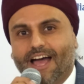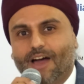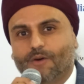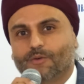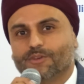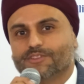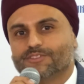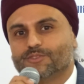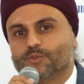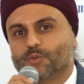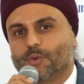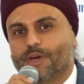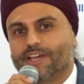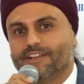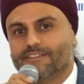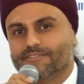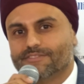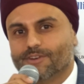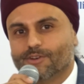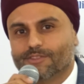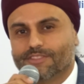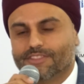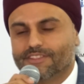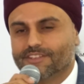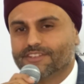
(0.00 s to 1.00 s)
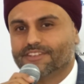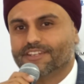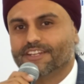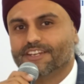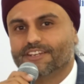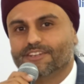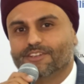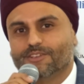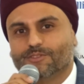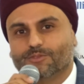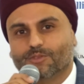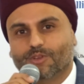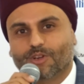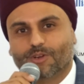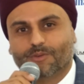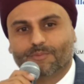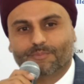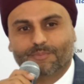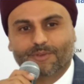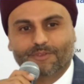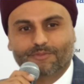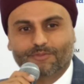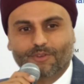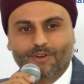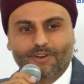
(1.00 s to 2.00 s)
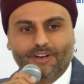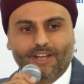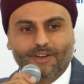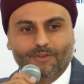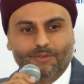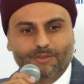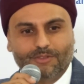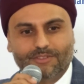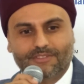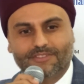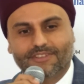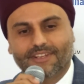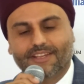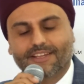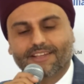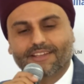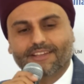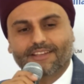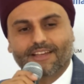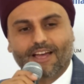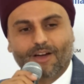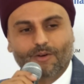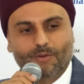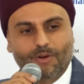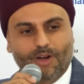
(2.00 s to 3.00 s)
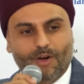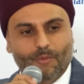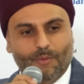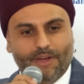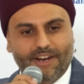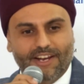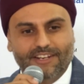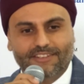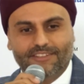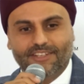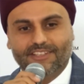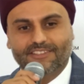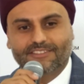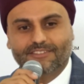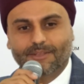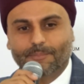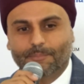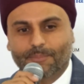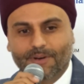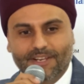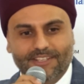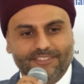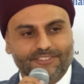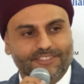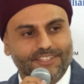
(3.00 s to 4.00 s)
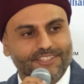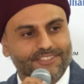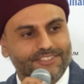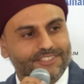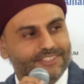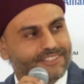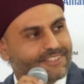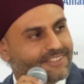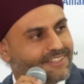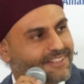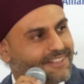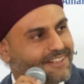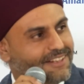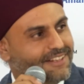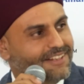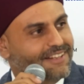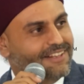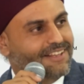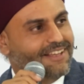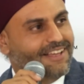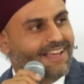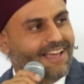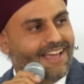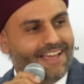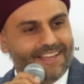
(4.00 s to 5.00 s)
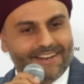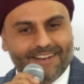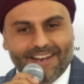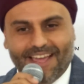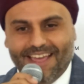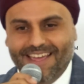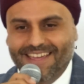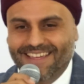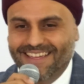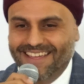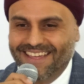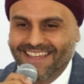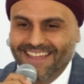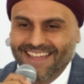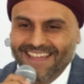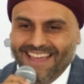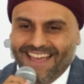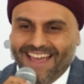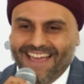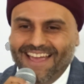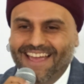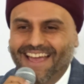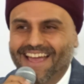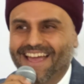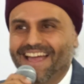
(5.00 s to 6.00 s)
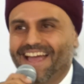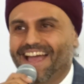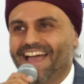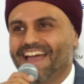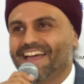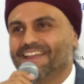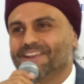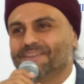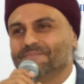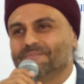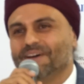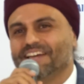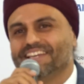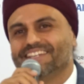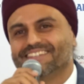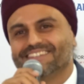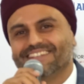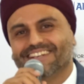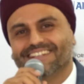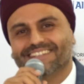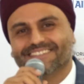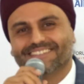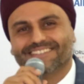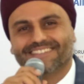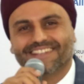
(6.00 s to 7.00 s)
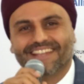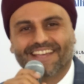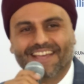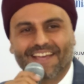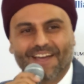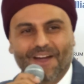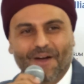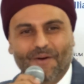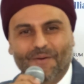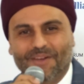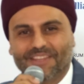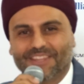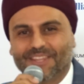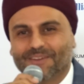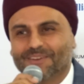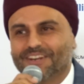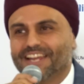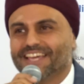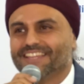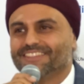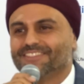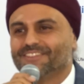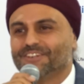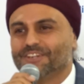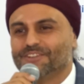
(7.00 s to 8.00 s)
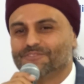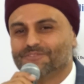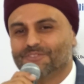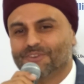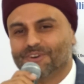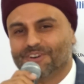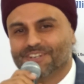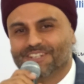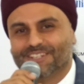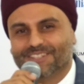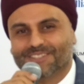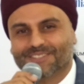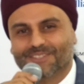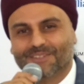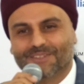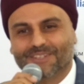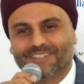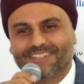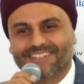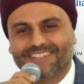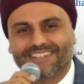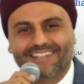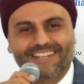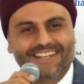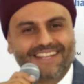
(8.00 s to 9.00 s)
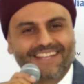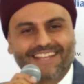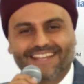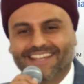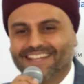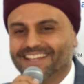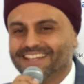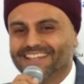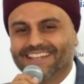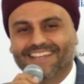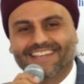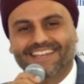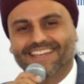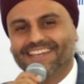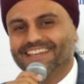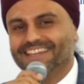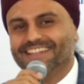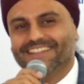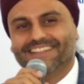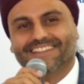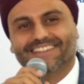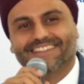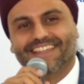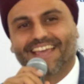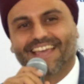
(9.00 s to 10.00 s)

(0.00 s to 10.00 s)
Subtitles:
was 12 or 13 years old before when I touched the PlayStation. And and my sons, when they were like 3, 4 years old, they